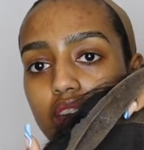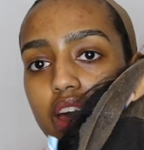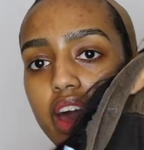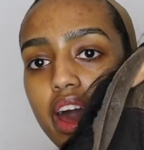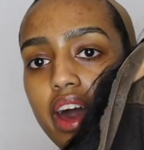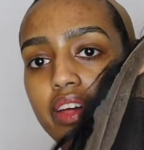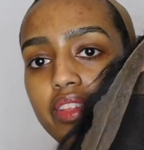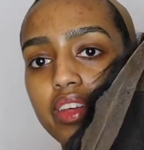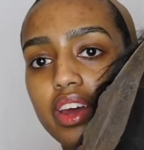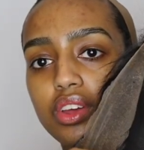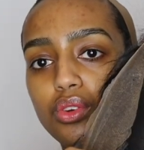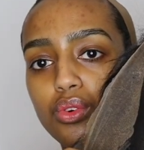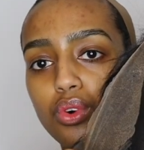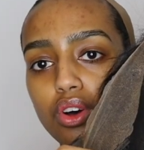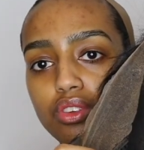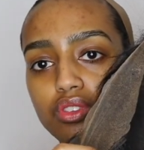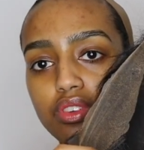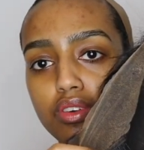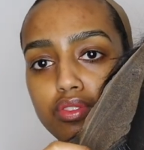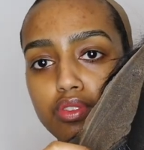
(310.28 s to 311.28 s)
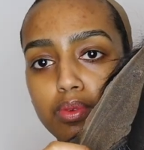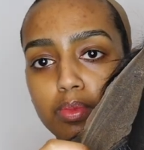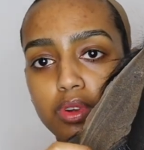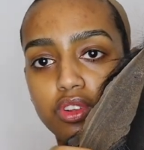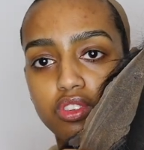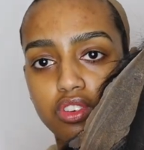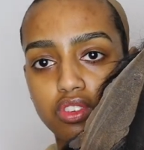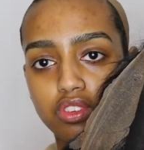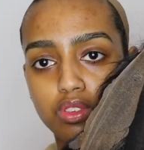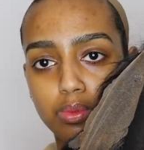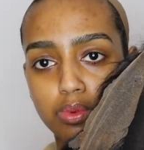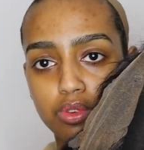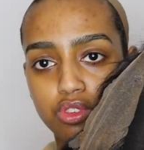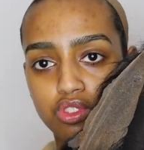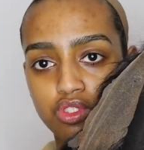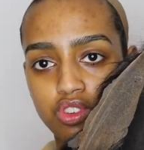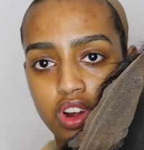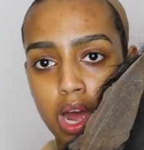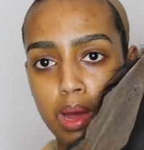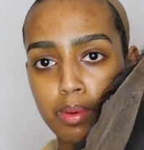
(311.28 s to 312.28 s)
And then you also have some adjustable
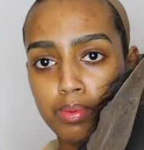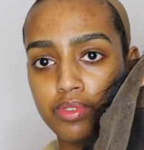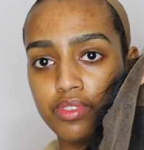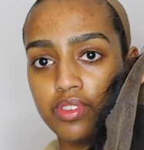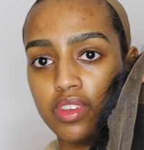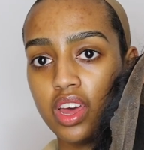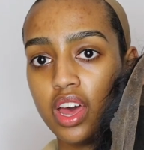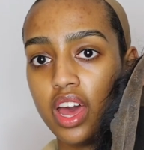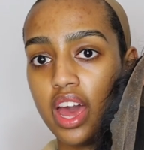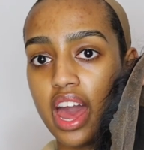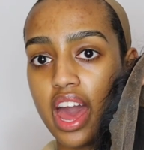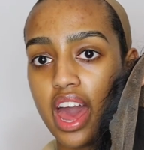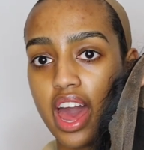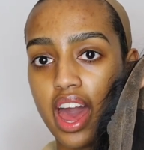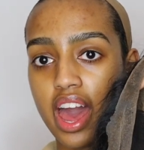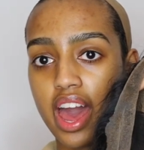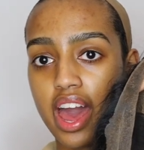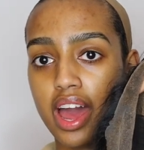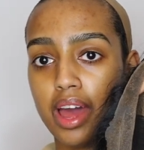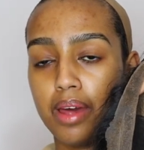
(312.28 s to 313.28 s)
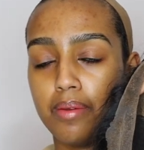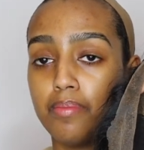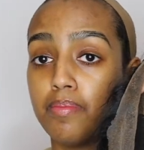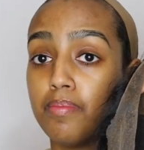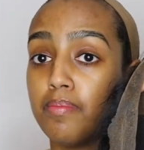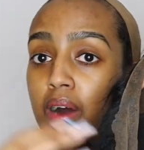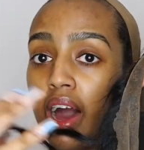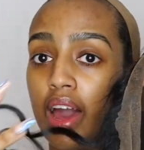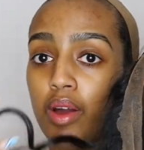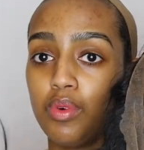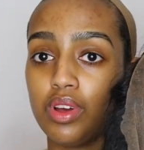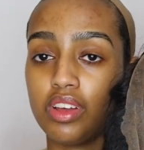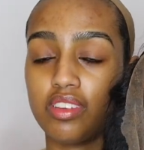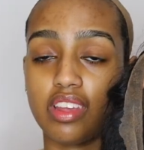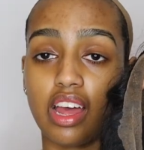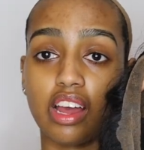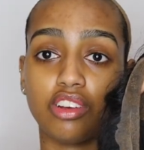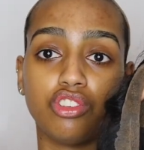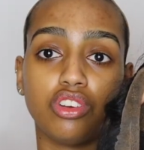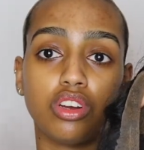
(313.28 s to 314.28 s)
straps. And my wigs
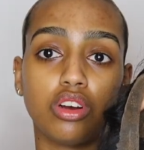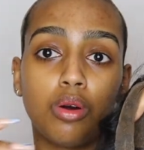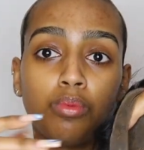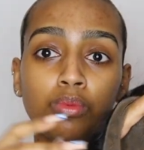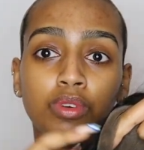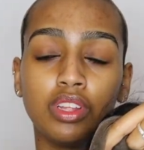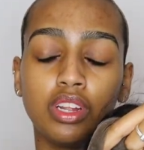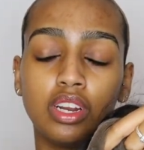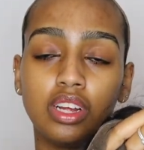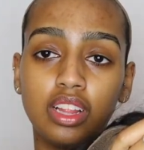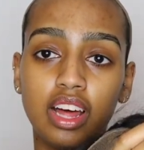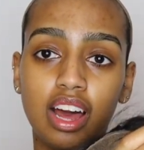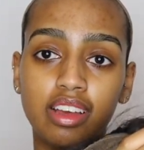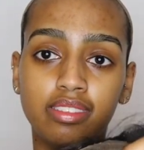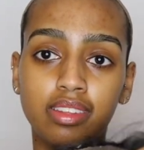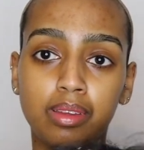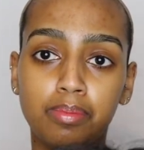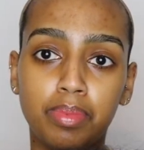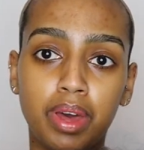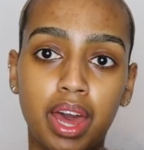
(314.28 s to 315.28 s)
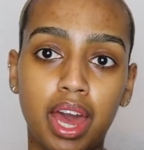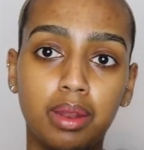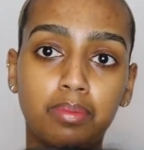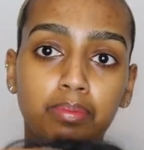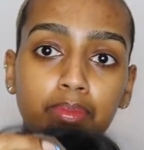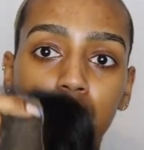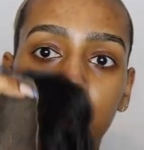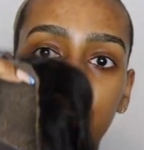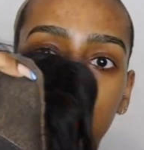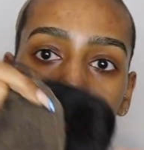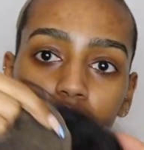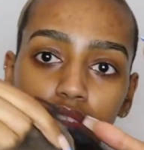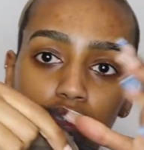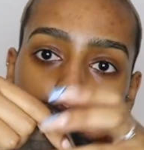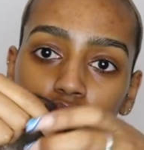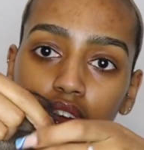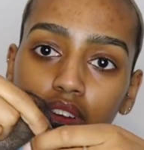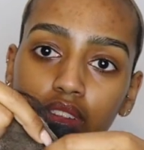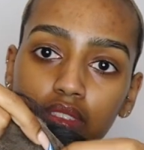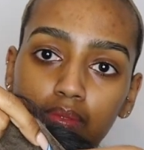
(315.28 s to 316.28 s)
actually come with an elastic band, but I
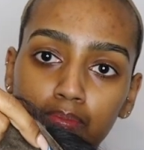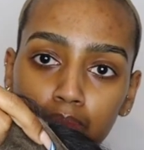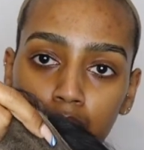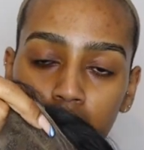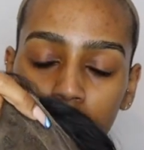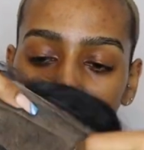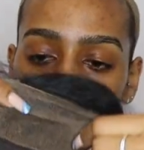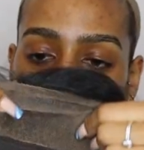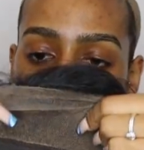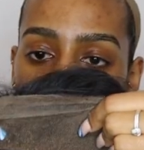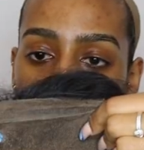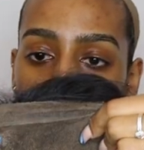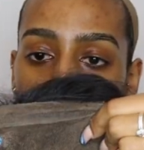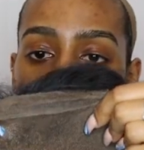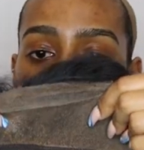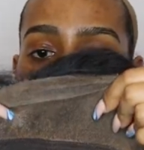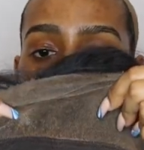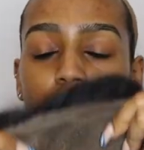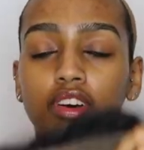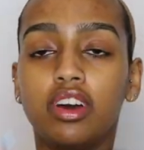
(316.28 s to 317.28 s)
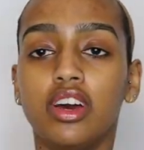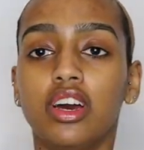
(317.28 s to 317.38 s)
took mine off.